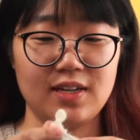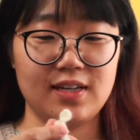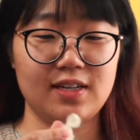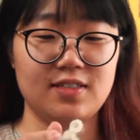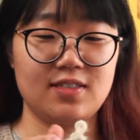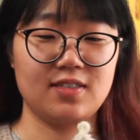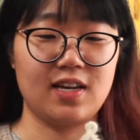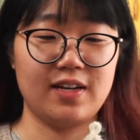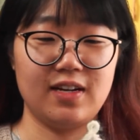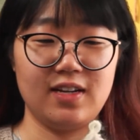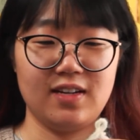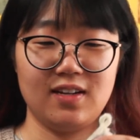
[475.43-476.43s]
It's
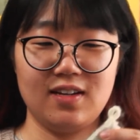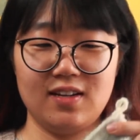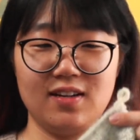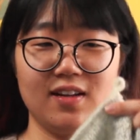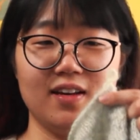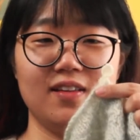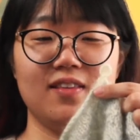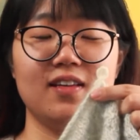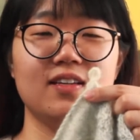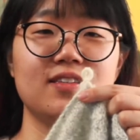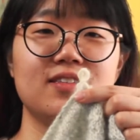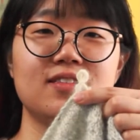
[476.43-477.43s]
getting like
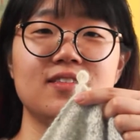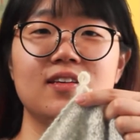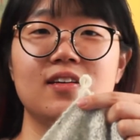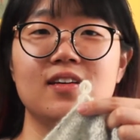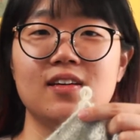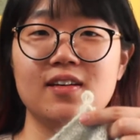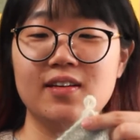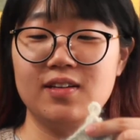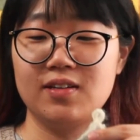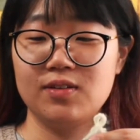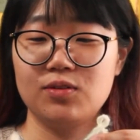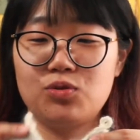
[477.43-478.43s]
this
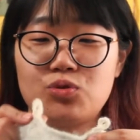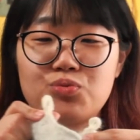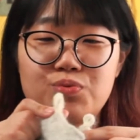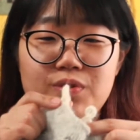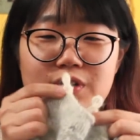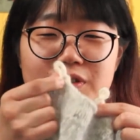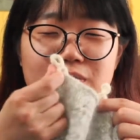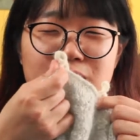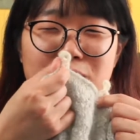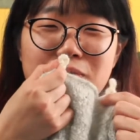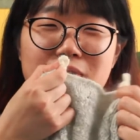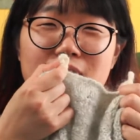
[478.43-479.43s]

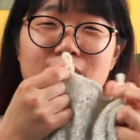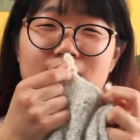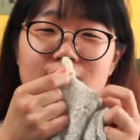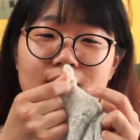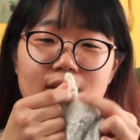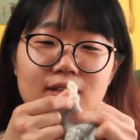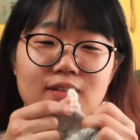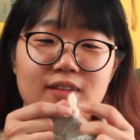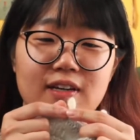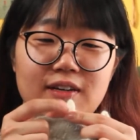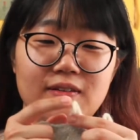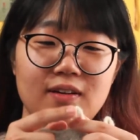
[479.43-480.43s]
twirl. I don't
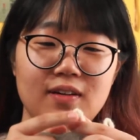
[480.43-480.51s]
know.